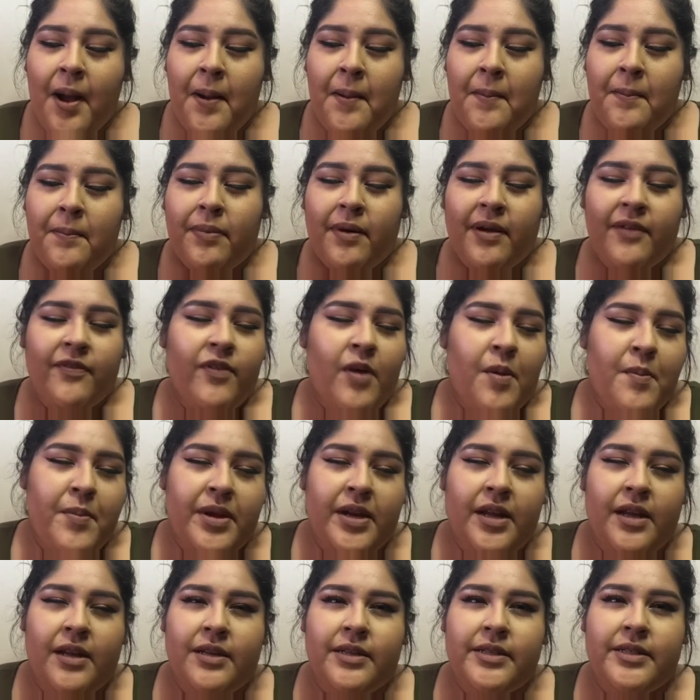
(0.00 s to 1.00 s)
But from
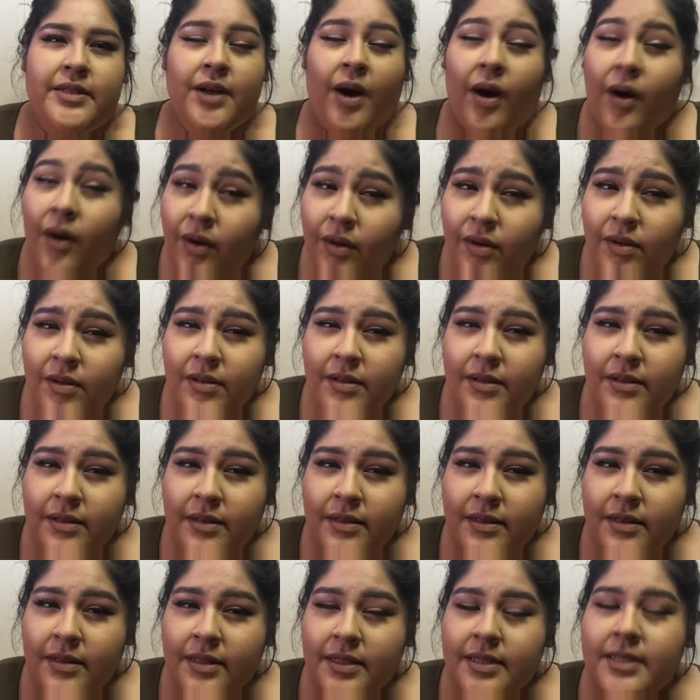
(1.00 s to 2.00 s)
an adult
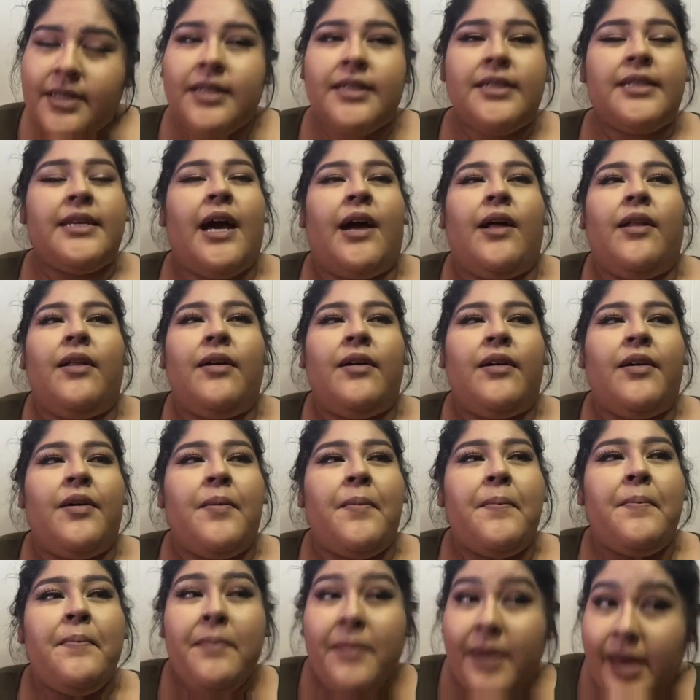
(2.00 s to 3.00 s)
to tell
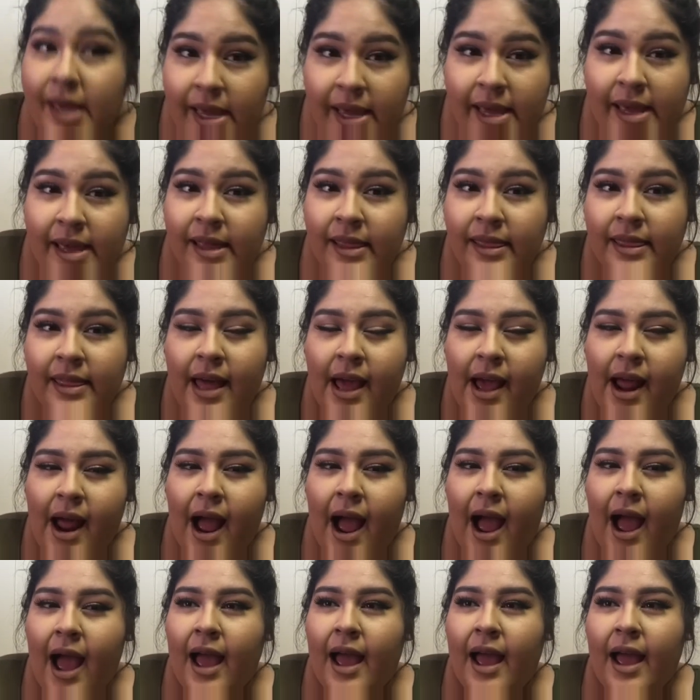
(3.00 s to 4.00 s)
me
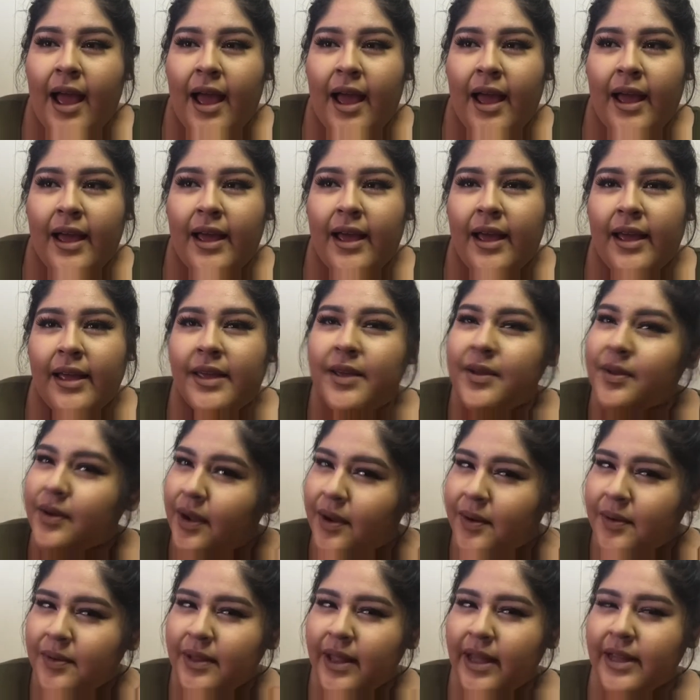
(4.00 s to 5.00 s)
that,
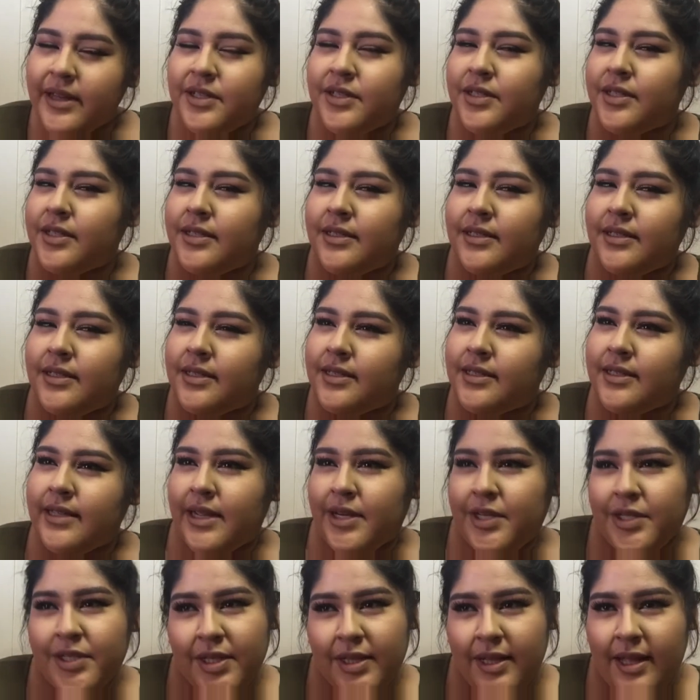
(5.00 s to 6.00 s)
like, just to
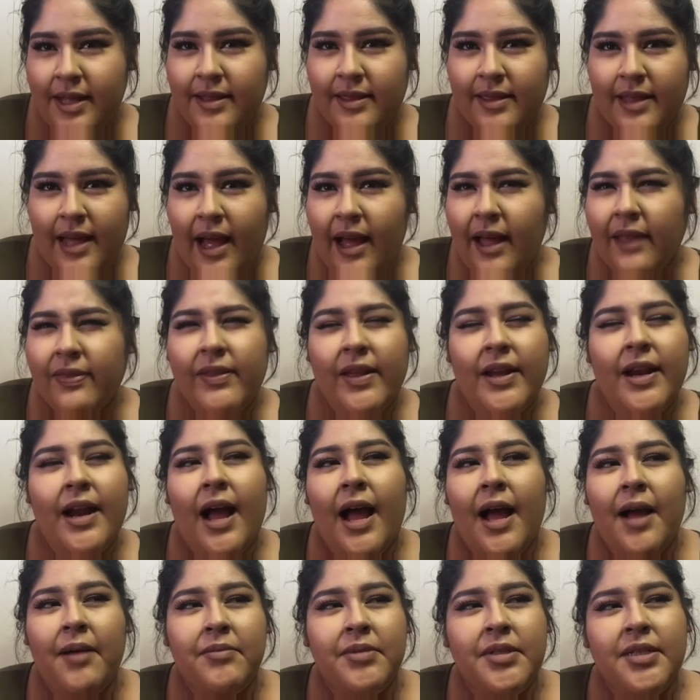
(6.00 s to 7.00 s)
say shit like that, then
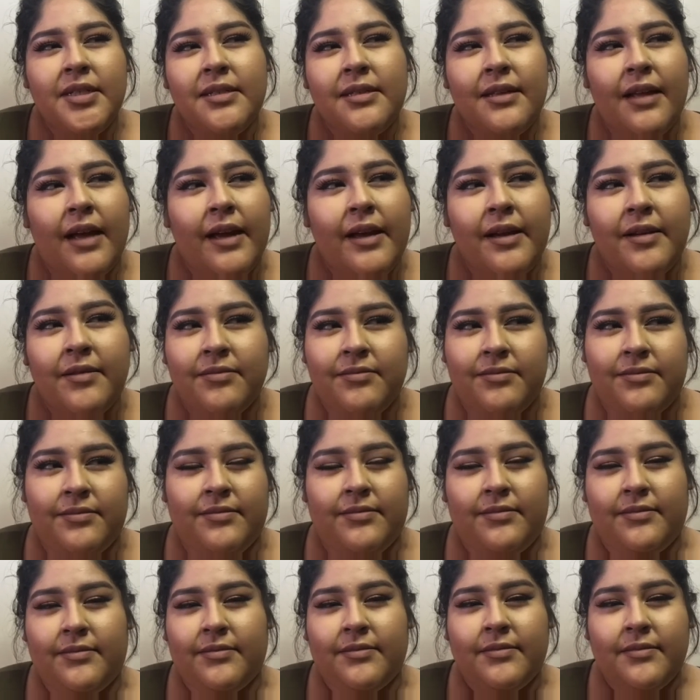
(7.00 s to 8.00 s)
I'm just like,
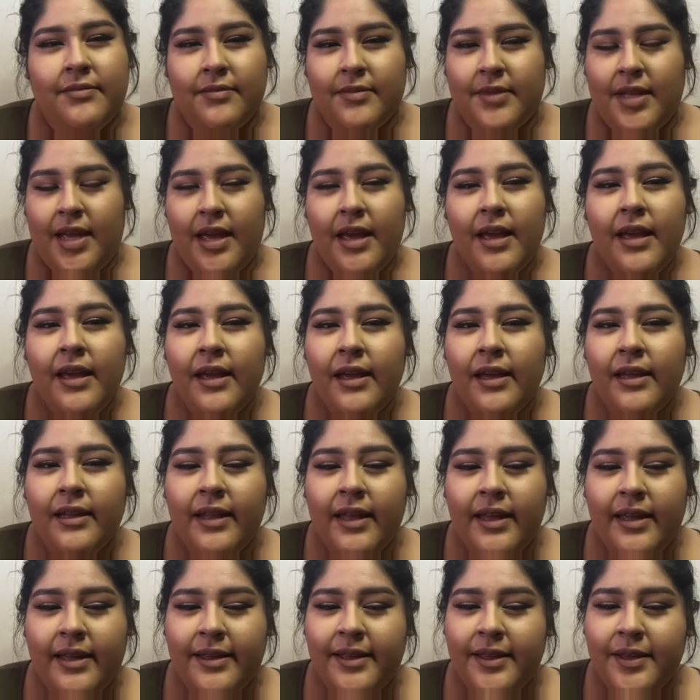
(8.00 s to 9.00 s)
dang,
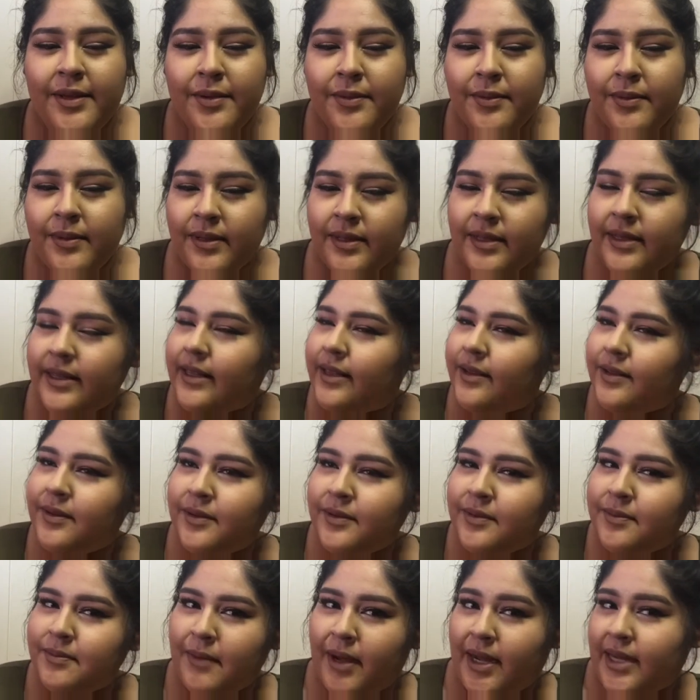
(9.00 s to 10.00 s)
like, you really
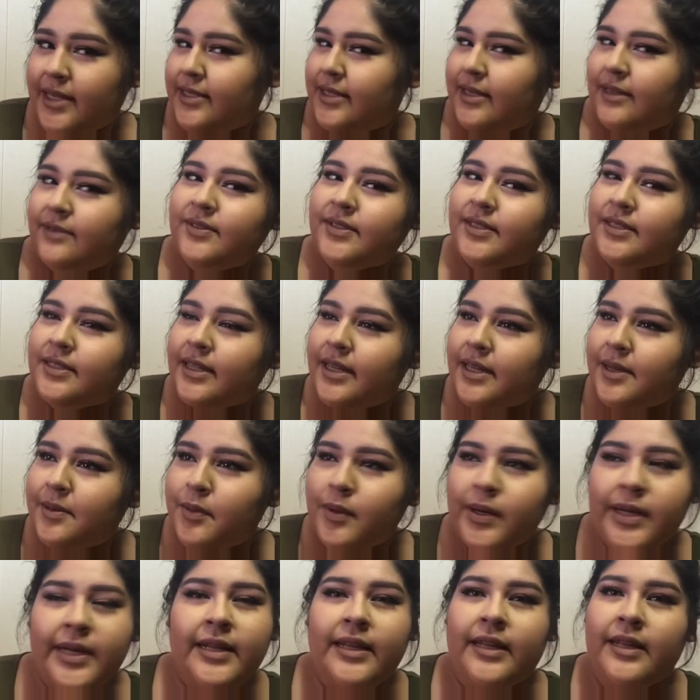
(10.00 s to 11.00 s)
killed my
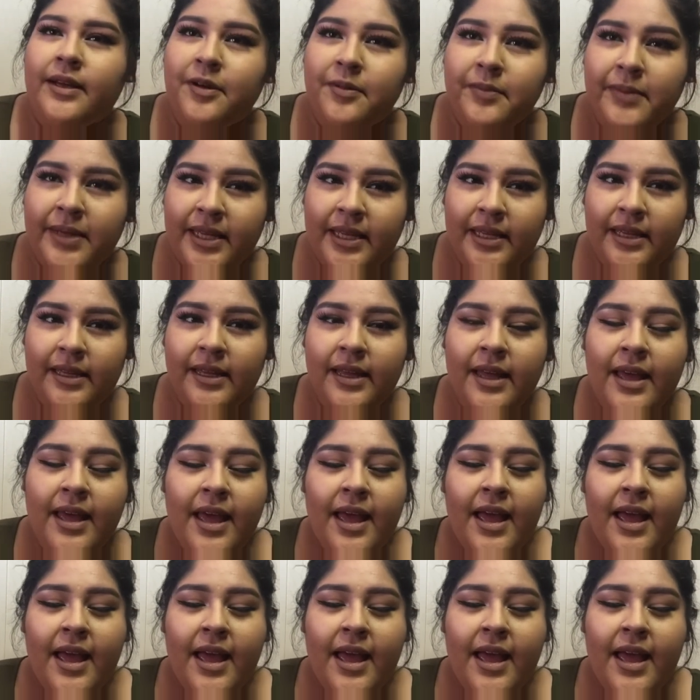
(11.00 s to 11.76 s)
self-esteem. Way to kill me.